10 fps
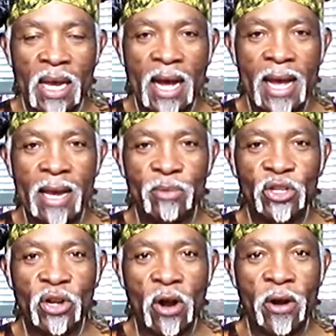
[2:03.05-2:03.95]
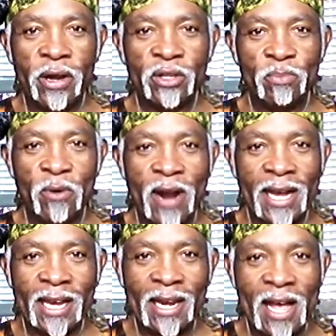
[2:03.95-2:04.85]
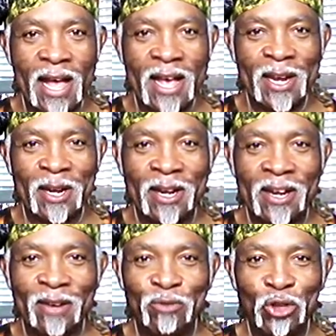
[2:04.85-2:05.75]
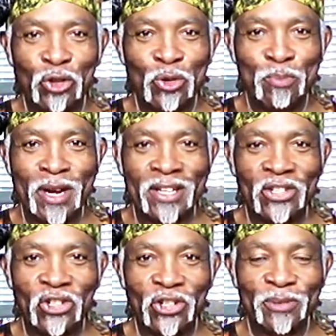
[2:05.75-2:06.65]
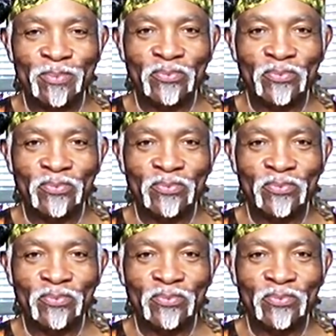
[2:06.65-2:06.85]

I am Astarius Miraculii, and I love you so much.